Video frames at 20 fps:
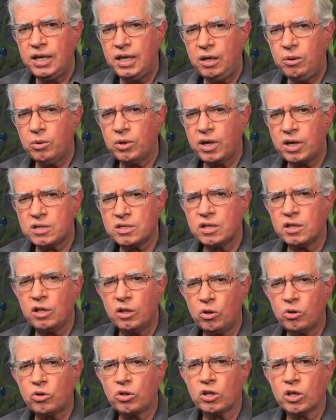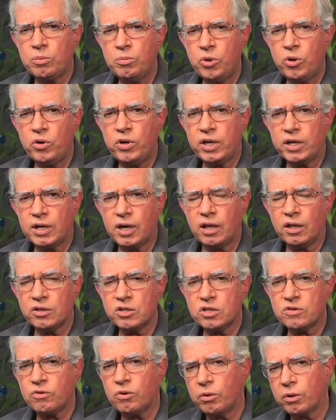He relies on the local community
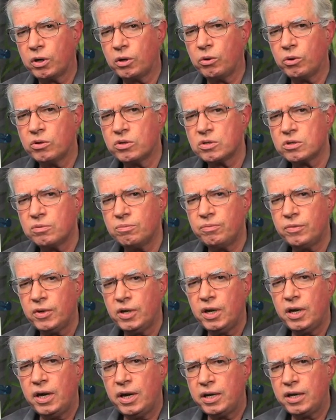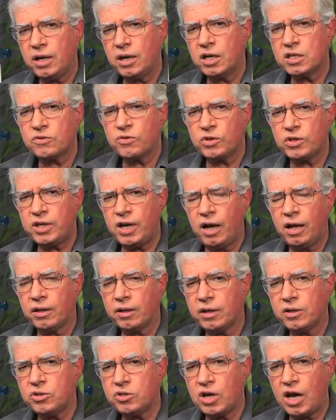colleges for recruits. He hunts for
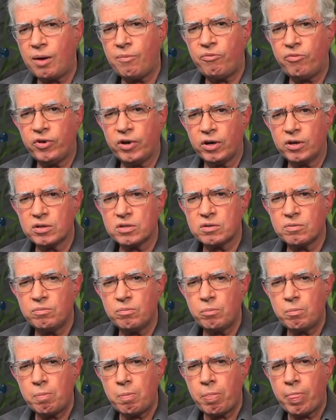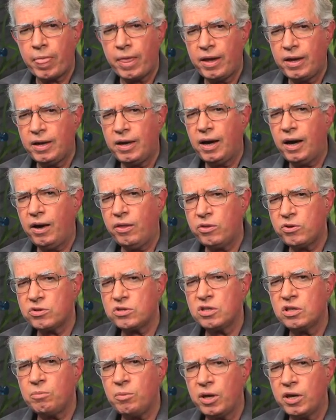talent at job fairs. Others
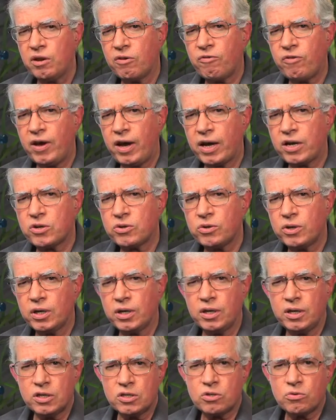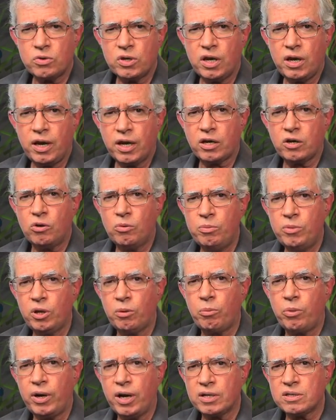in the manufacturing industry echo
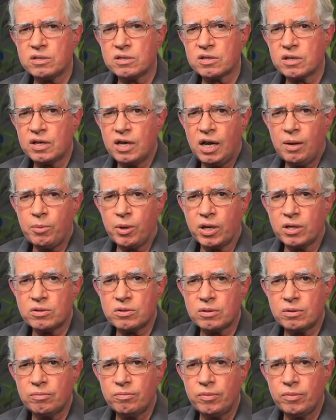Milbratz's comments.